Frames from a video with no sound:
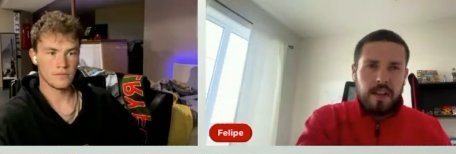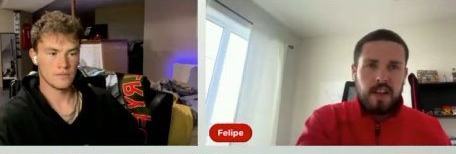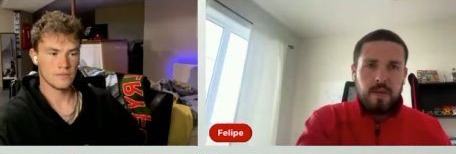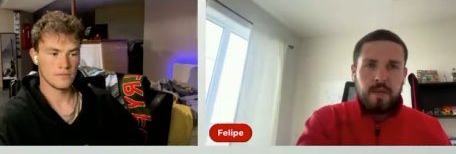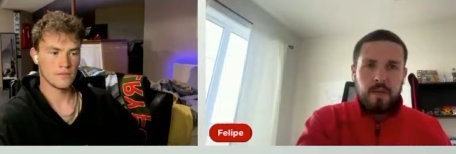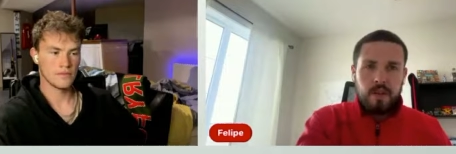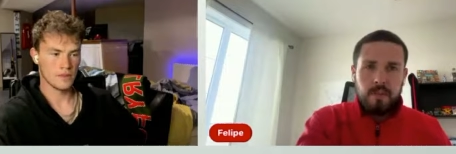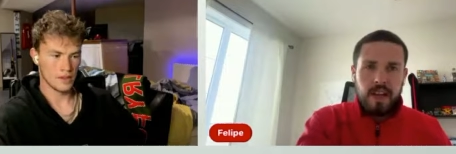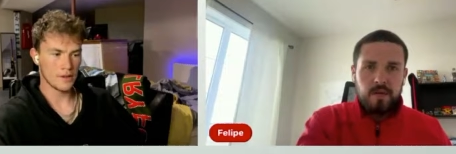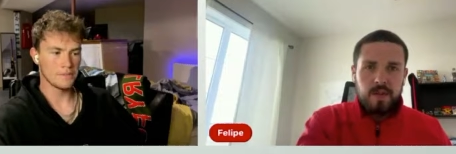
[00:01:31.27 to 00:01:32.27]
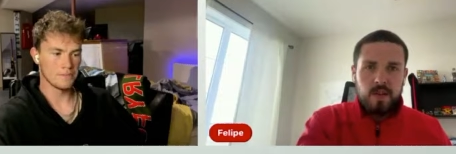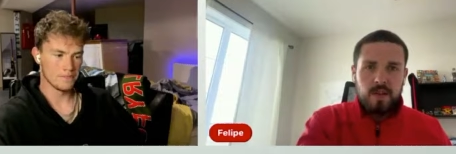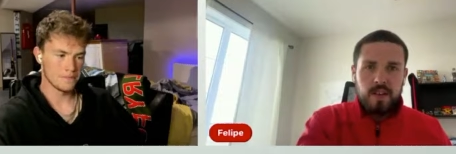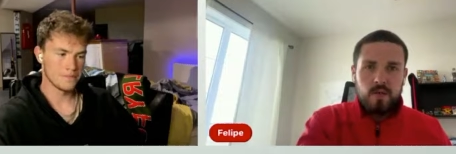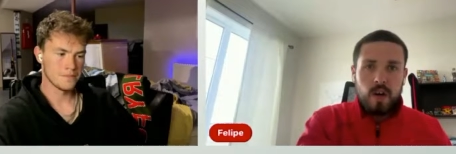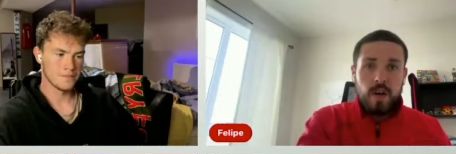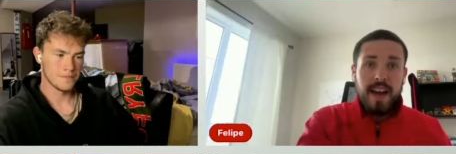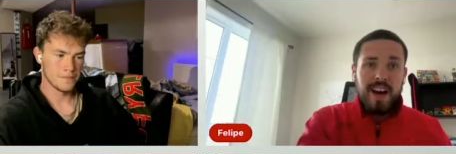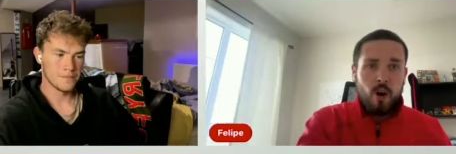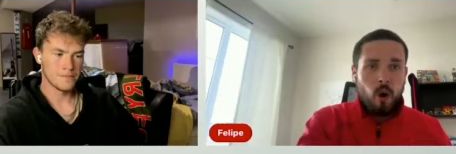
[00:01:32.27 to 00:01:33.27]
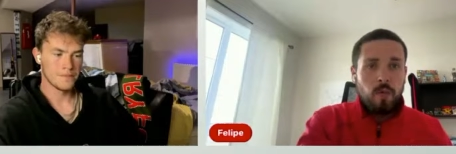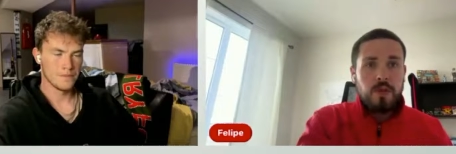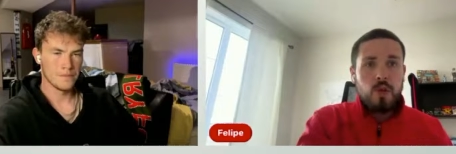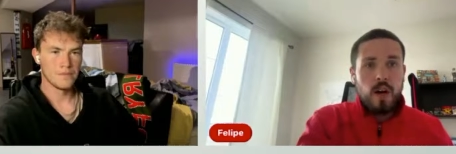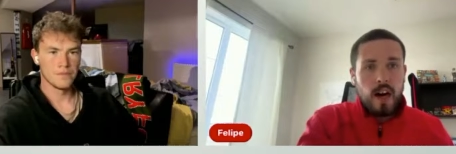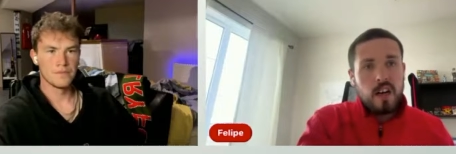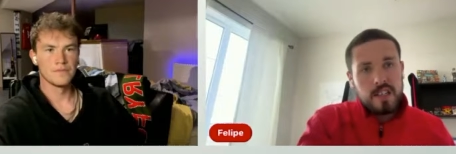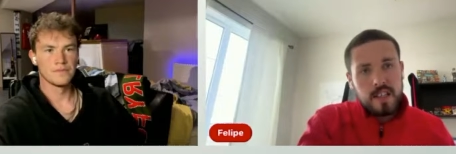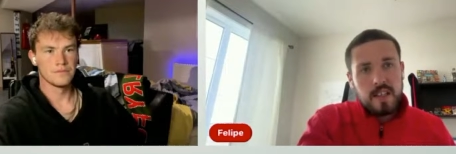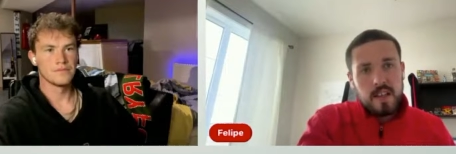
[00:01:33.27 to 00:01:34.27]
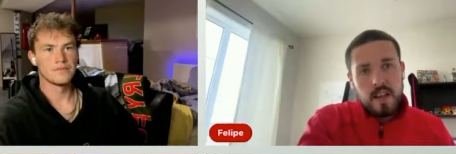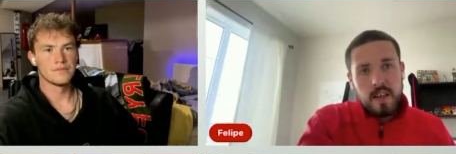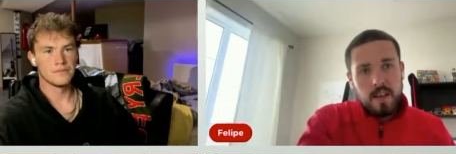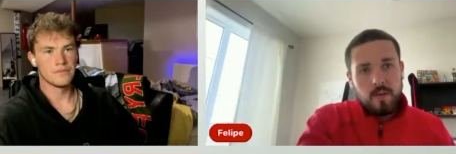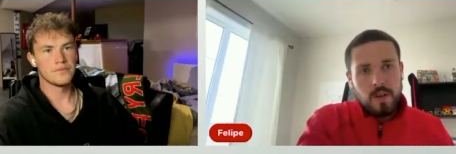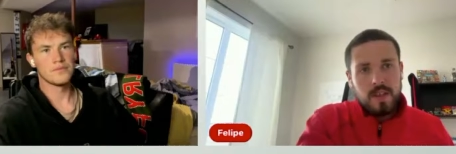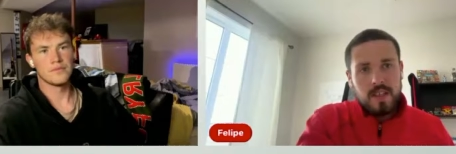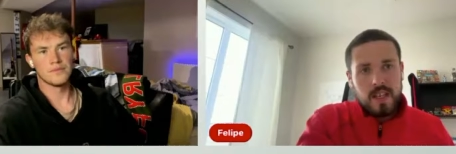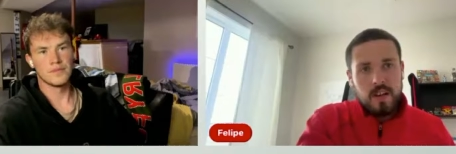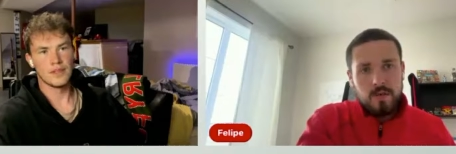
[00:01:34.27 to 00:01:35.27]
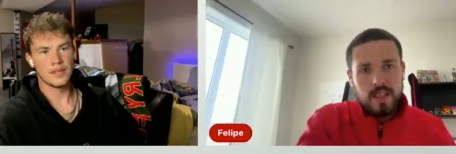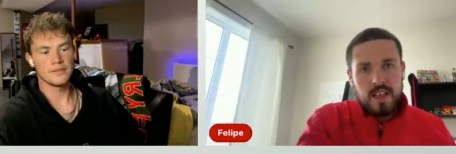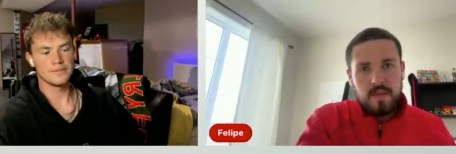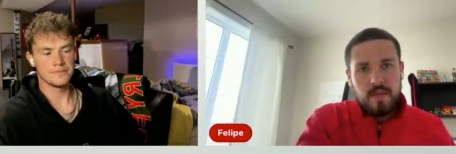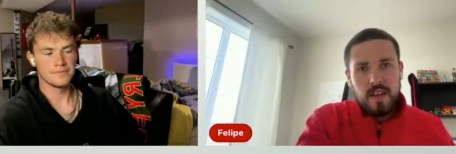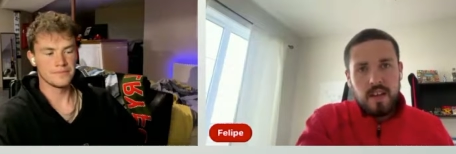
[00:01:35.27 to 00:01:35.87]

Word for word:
Speaker 1: come from a bad result as well. At home to Austin, which is a new team,